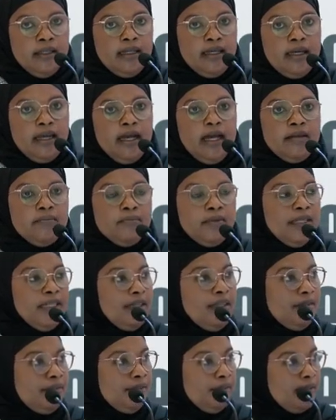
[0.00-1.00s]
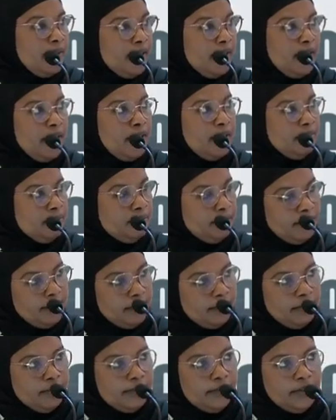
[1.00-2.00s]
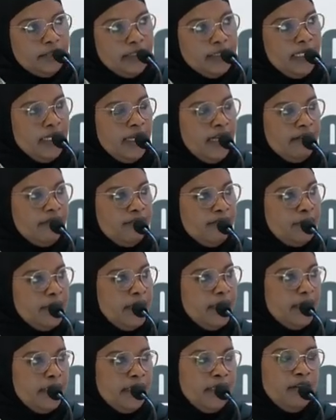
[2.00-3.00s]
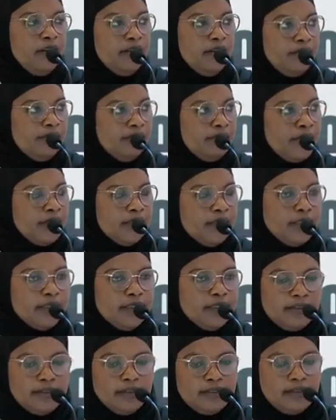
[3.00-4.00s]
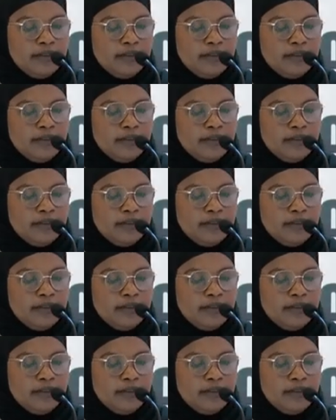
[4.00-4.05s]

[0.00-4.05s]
I believe they have paid it off because